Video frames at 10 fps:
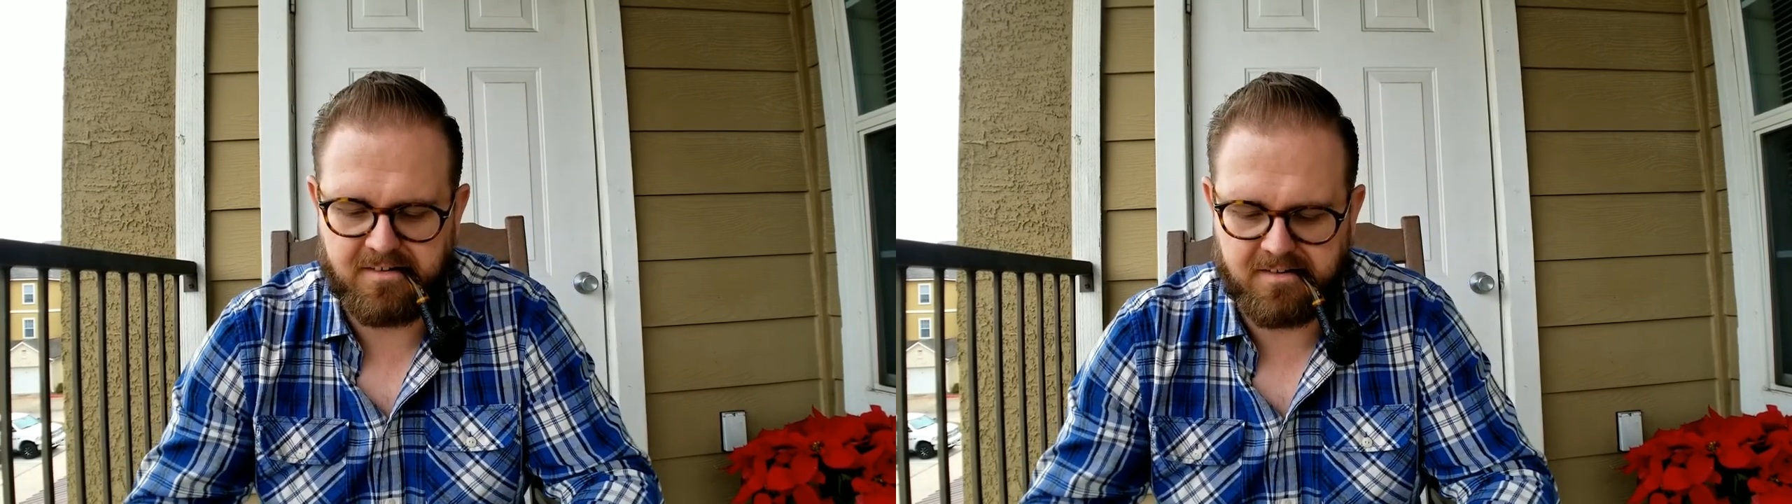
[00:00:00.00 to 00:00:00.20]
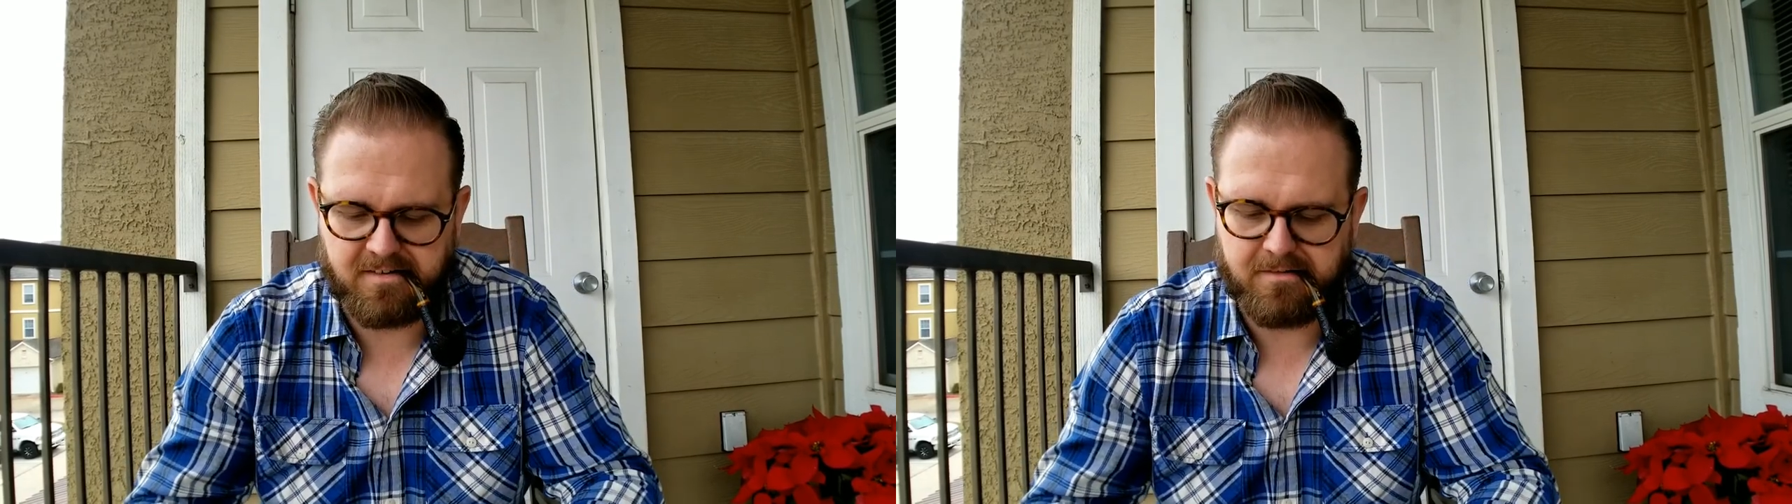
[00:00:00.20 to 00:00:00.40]

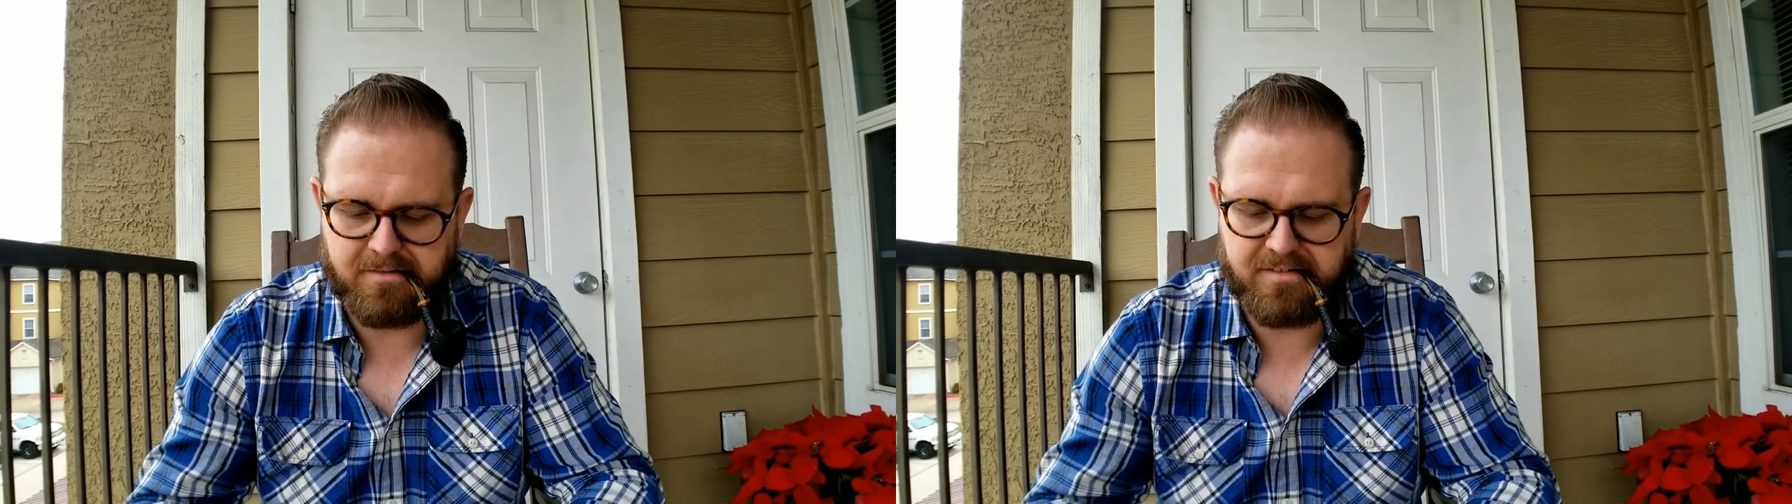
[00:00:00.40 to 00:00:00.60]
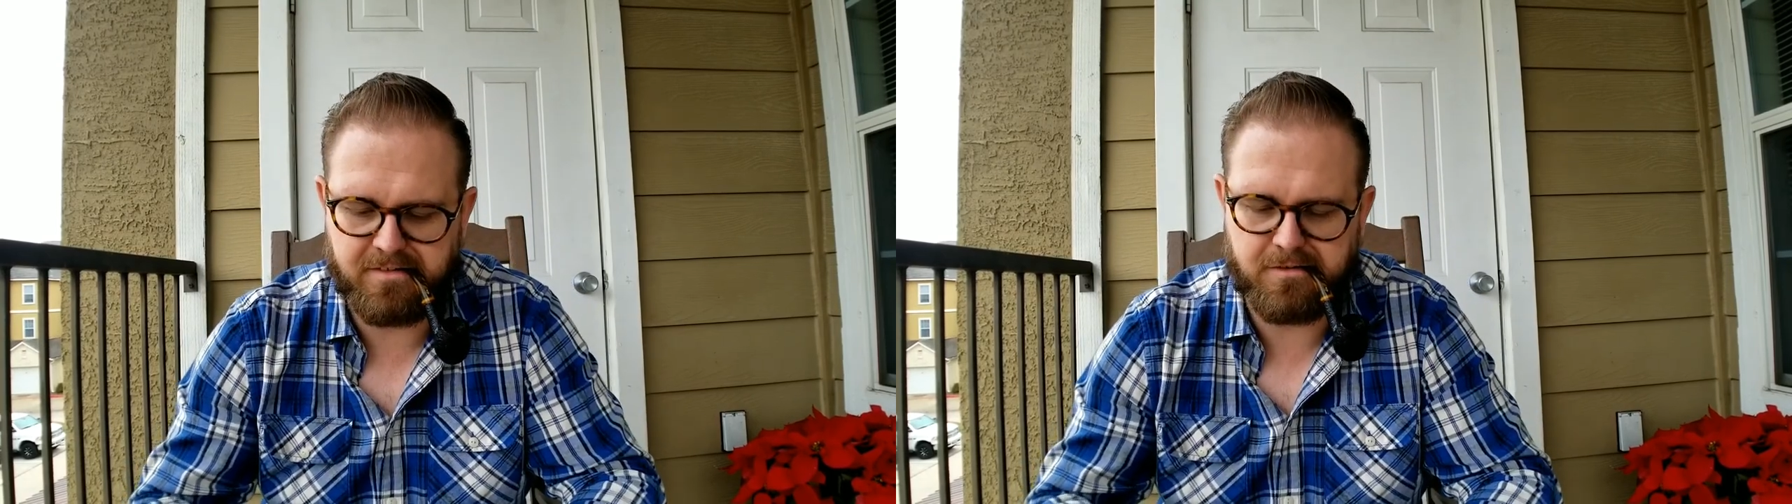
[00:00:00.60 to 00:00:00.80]
I
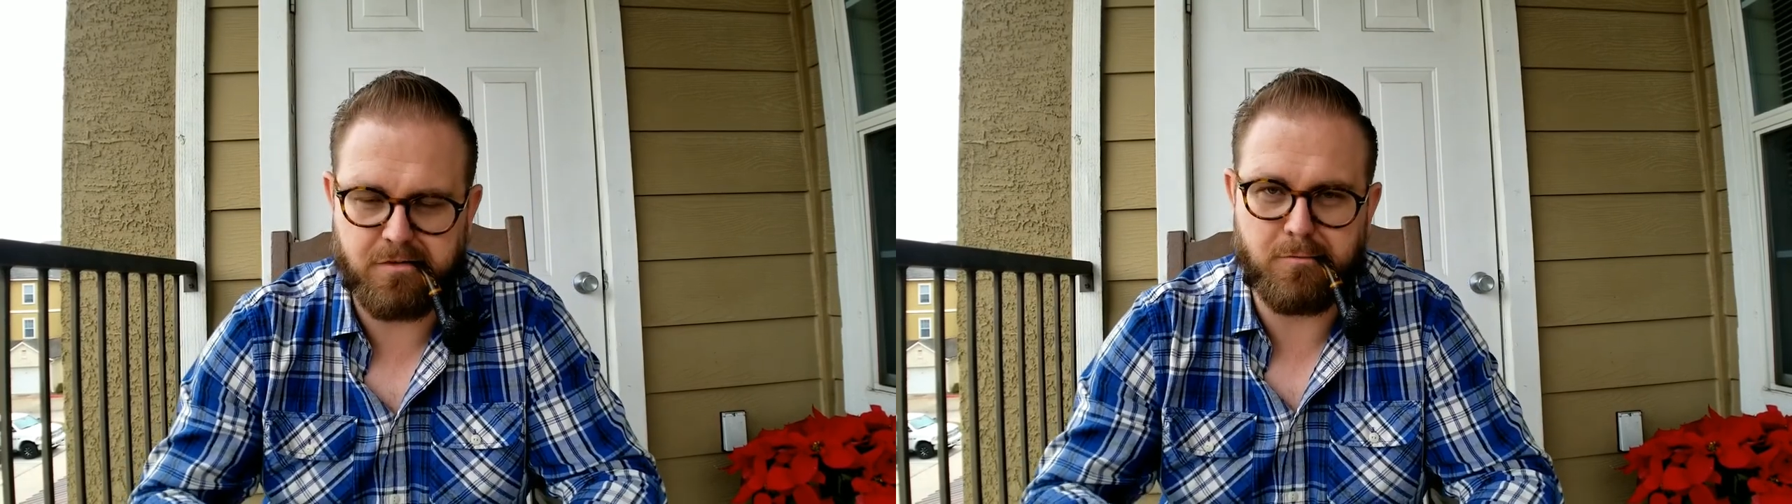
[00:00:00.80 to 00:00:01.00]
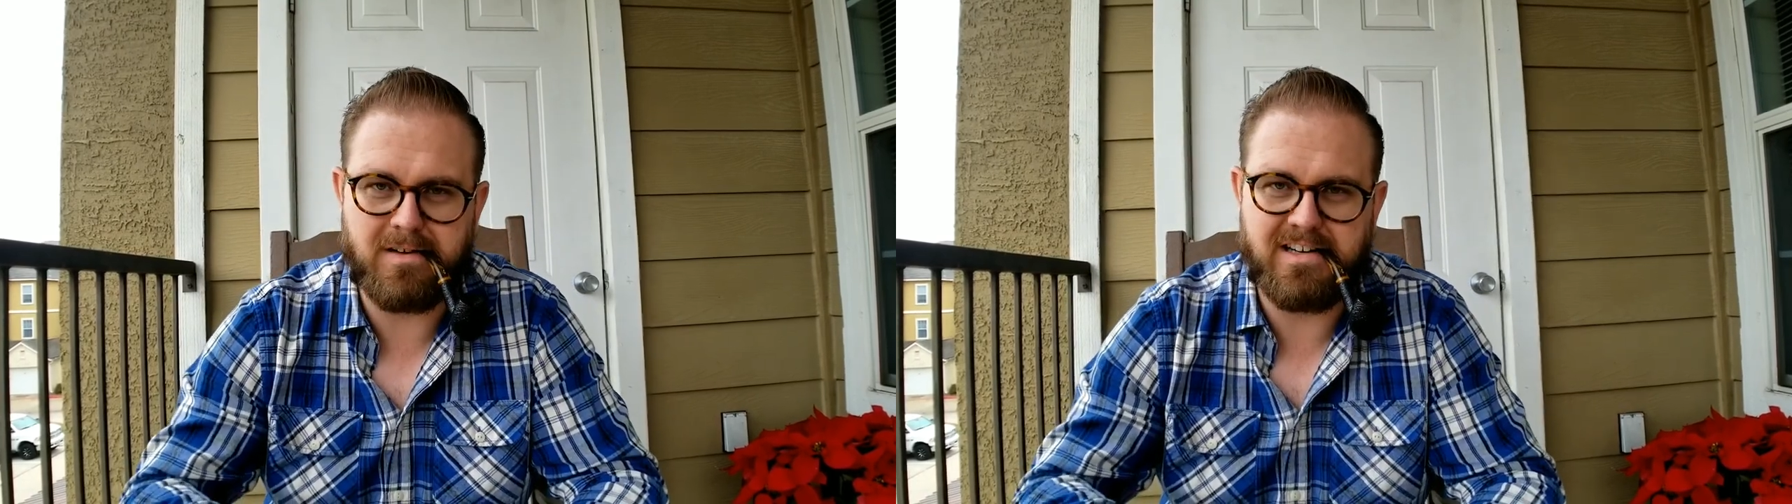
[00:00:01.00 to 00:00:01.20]
always use
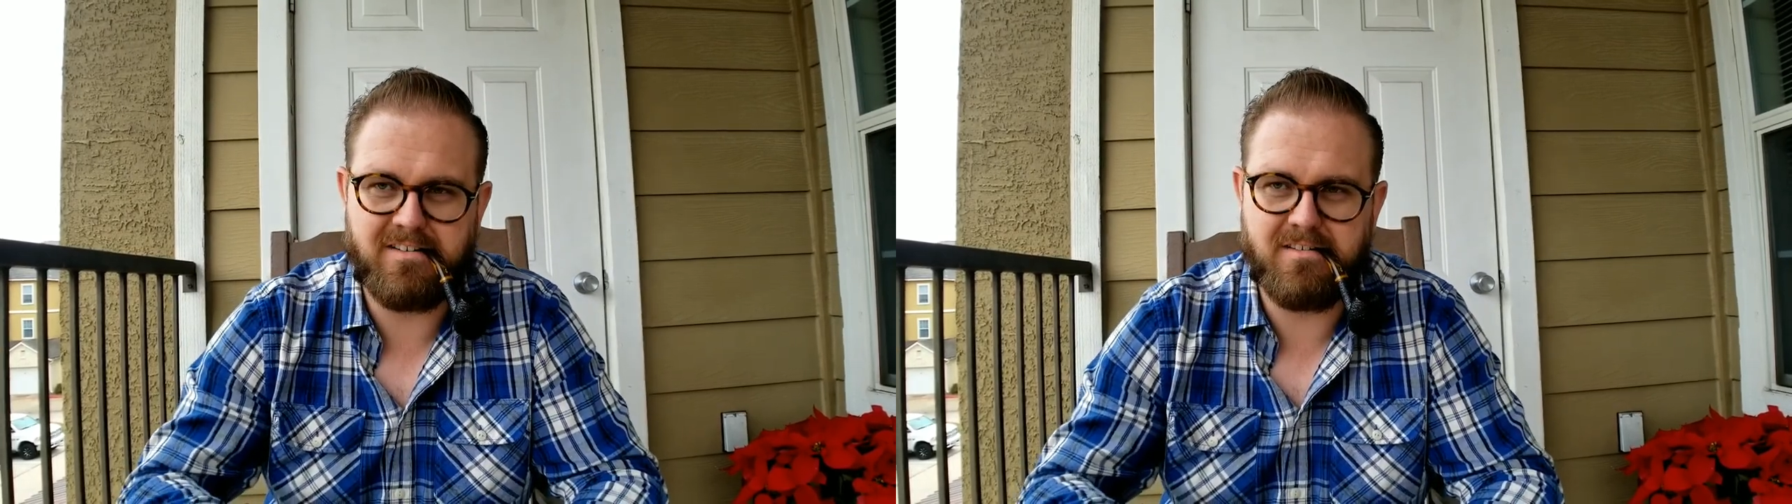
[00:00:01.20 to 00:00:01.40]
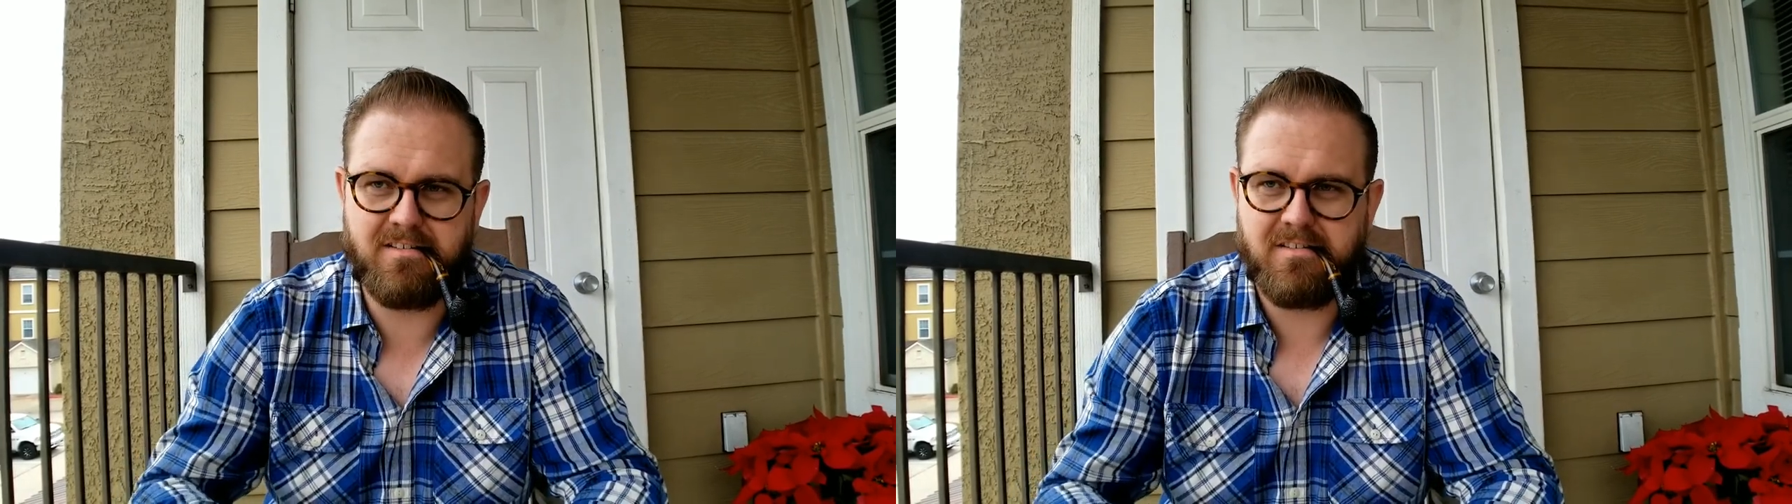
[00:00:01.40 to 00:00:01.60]
two matches.